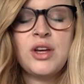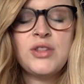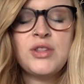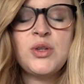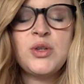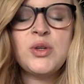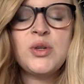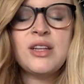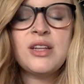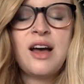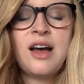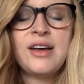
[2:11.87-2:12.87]
to
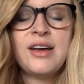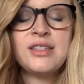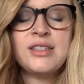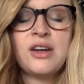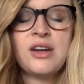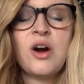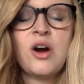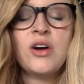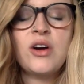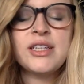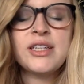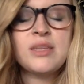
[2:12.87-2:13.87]
utilize and
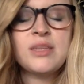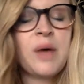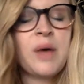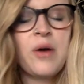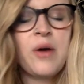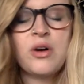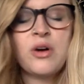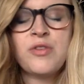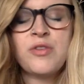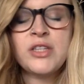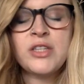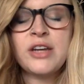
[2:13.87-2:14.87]
harness the power of
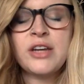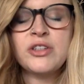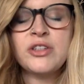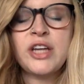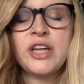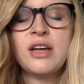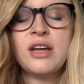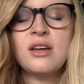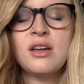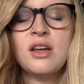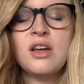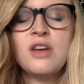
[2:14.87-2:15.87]
its energy
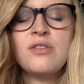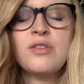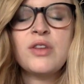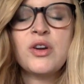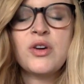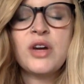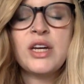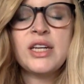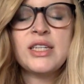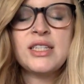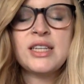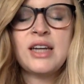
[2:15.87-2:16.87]
for the
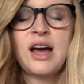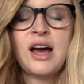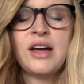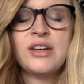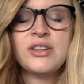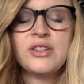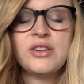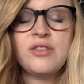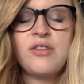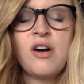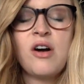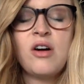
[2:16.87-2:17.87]
greatest and highest good
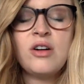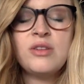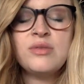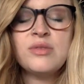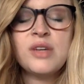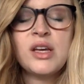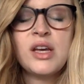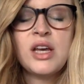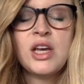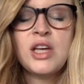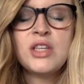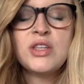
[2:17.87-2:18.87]
of all,
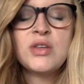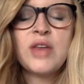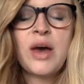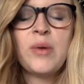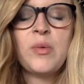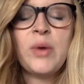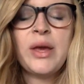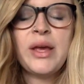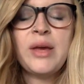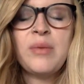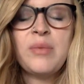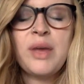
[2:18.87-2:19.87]
so that
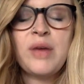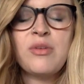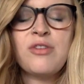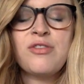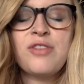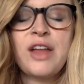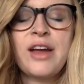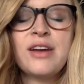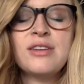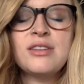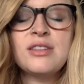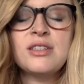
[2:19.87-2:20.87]
we may
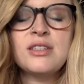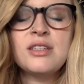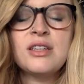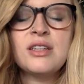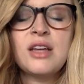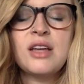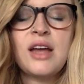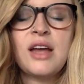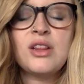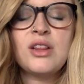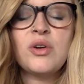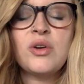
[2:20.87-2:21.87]
reflect
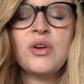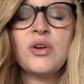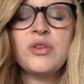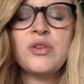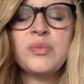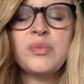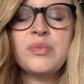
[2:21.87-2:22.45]
and learn